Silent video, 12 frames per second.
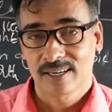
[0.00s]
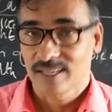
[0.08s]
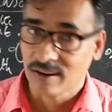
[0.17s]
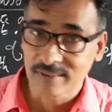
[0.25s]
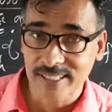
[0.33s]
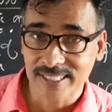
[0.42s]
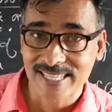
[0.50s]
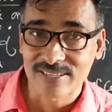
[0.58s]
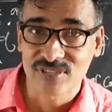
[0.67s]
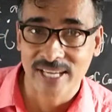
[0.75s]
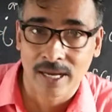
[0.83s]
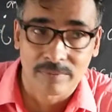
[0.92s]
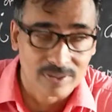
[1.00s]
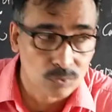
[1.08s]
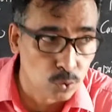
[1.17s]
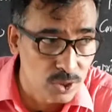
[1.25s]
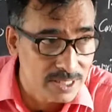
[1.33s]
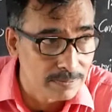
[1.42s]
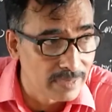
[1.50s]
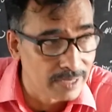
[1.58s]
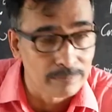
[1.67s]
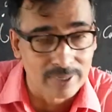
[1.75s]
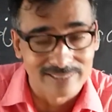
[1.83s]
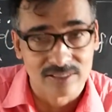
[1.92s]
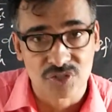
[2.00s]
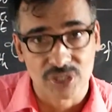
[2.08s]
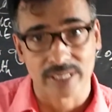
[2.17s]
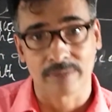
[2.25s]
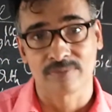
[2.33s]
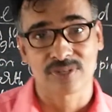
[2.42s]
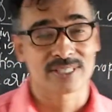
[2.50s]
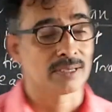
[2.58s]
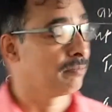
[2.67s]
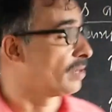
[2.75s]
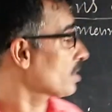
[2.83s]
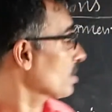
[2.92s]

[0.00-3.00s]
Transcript: Now let us examine what's meant by the term summer